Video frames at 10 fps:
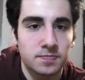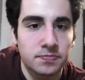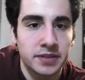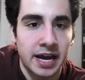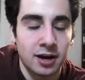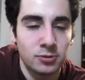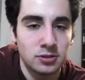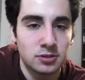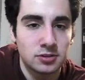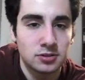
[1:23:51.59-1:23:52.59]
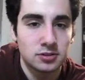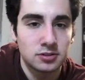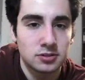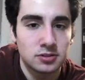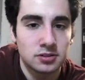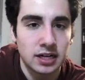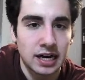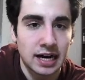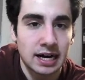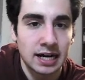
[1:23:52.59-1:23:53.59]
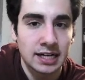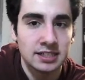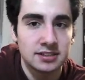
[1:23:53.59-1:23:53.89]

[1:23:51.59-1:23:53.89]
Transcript: Now, I